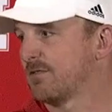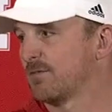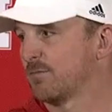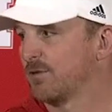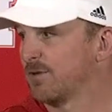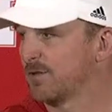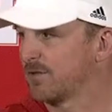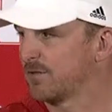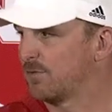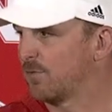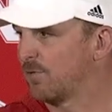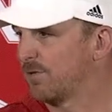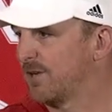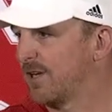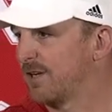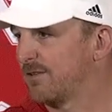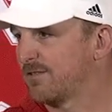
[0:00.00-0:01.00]
some really good
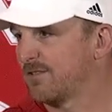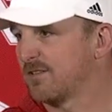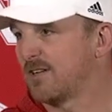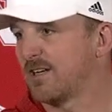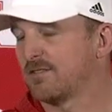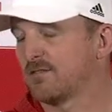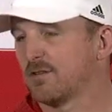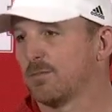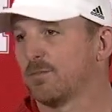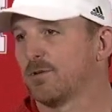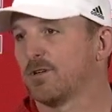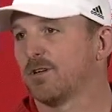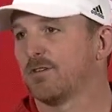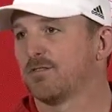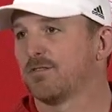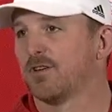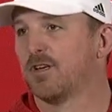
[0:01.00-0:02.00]
coordinators in the last couple
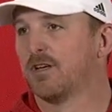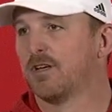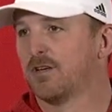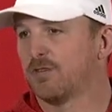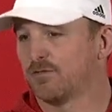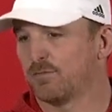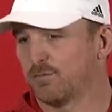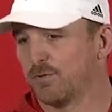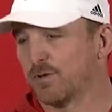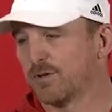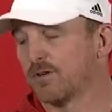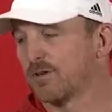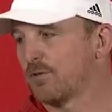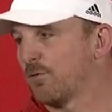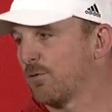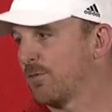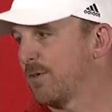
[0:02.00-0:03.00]
years, some really
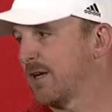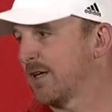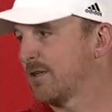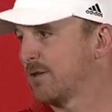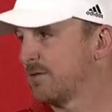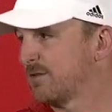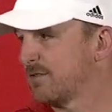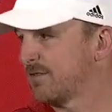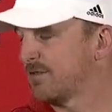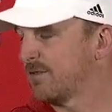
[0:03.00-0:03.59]
good quarterback coaches.